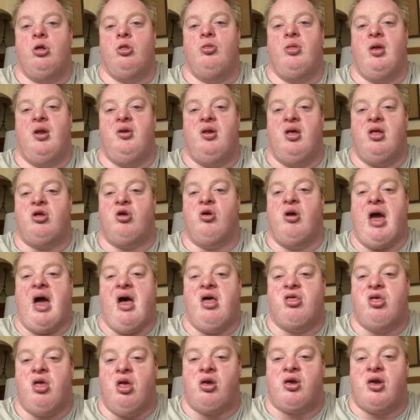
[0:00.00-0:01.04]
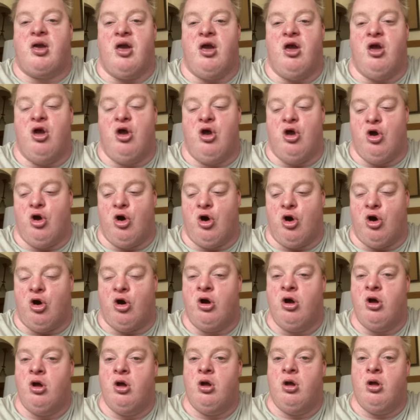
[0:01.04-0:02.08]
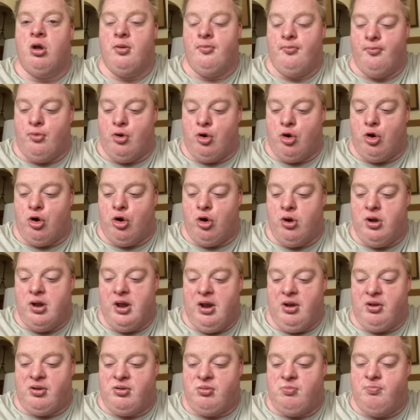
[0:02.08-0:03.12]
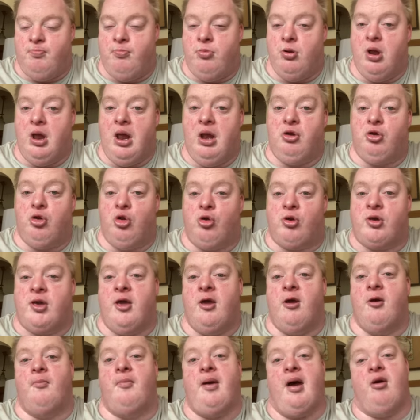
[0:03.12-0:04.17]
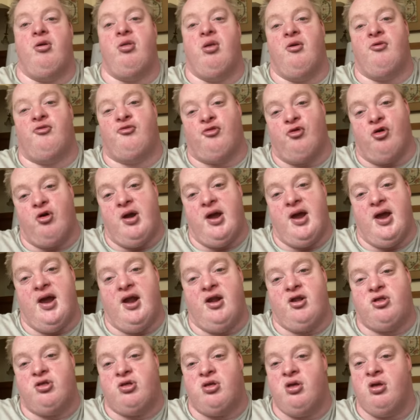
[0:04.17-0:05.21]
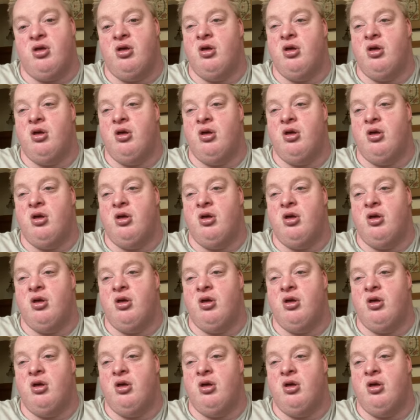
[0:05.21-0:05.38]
They need to actually care more and do care about their friends.